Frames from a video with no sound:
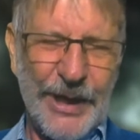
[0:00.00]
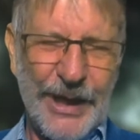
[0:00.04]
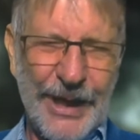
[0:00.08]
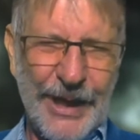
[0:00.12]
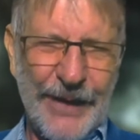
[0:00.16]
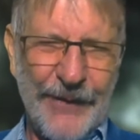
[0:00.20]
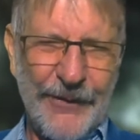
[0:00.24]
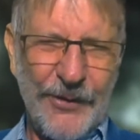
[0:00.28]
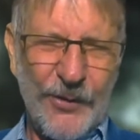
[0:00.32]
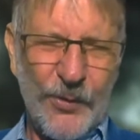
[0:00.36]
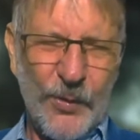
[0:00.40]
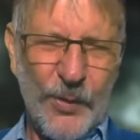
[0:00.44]

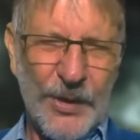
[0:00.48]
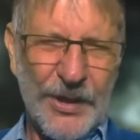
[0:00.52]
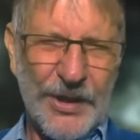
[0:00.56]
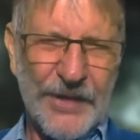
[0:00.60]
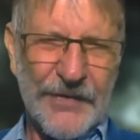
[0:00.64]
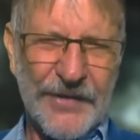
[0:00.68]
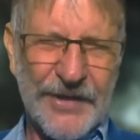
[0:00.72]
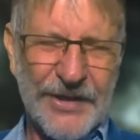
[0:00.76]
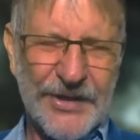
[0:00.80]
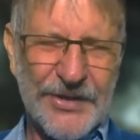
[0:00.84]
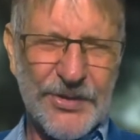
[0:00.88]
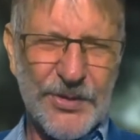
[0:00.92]
every one
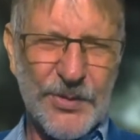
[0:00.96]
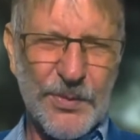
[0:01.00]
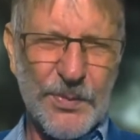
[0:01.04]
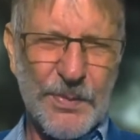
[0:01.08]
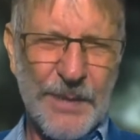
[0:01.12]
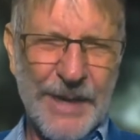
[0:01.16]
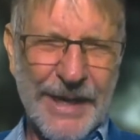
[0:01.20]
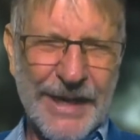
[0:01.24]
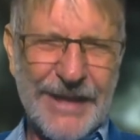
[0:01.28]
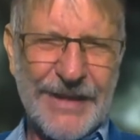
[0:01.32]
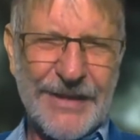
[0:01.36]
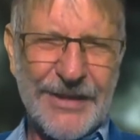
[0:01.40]
of us to
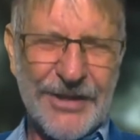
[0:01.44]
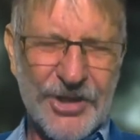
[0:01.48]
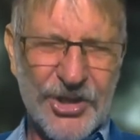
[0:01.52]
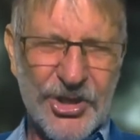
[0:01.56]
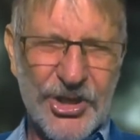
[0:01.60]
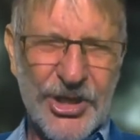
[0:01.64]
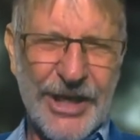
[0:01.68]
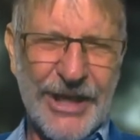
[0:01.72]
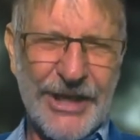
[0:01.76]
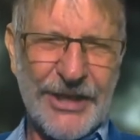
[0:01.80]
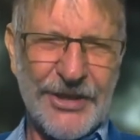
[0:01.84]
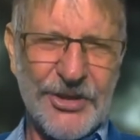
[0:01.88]
make the
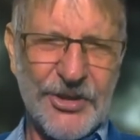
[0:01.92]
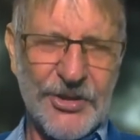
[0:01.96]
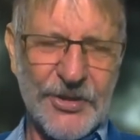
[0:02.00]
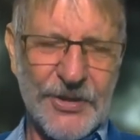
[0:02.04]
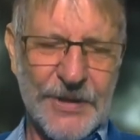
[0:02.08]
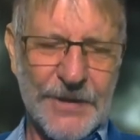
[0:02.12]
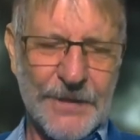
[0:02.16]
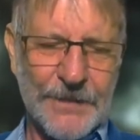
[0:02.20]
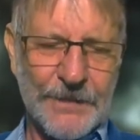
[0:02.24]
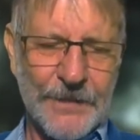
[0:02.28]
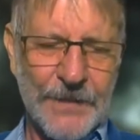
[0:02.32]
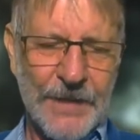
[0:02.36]

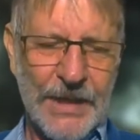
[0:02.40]
changes.